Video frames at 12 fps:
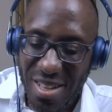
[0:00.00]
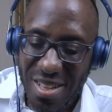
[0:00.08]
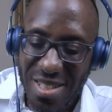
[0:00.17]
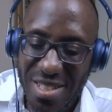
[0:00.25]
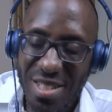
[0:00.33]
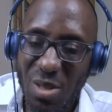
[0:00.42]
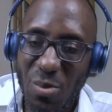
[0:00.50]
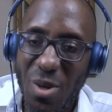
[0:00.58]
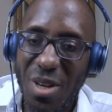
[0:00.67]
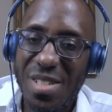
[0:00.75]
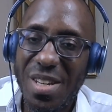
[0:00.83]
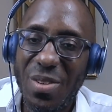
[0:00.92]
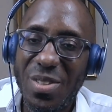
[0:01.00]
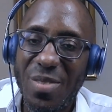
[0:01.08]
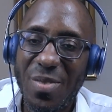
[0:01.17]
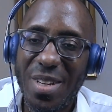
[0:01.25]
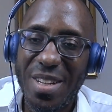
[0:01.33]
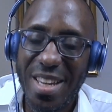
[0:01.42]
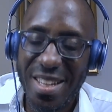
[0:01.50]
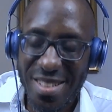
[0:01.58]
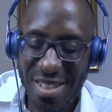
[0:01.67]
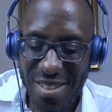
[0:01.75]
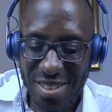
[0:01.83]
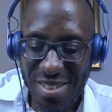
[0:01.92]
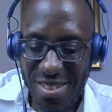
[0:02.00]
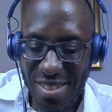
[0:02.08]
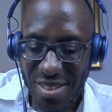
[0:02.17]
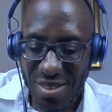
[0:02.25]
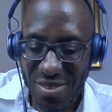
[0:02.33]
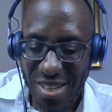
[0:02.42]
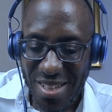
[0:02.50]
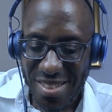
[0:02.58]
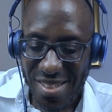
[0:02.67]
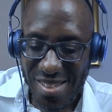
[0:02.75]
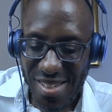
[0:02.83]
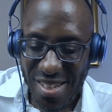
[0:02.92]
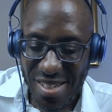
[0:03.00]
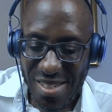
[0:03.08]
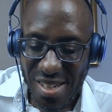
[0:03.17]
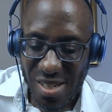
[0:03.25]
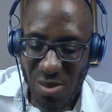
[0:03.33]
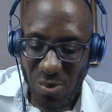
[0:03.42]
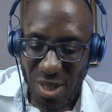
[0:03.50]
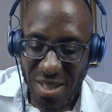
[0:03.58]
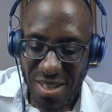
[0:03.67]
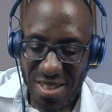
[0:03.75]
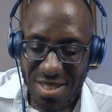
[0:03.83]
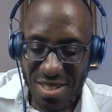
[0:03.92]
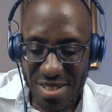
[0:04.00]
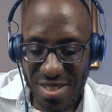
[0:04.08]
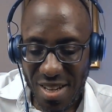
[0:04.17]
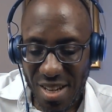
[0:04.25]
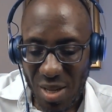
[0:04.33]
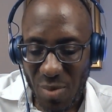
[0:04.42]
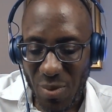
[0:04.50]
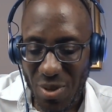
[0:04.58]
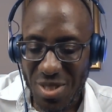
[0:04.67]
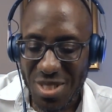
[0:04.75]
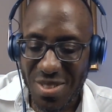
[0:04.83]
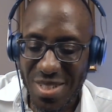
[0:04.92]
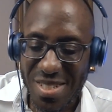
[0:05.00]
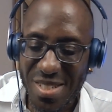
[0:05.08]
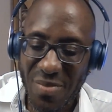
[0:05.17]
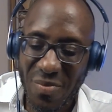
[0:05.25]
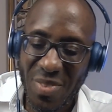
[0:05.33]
She works out of Connecticut in the United States, as well as she's an acupuncturist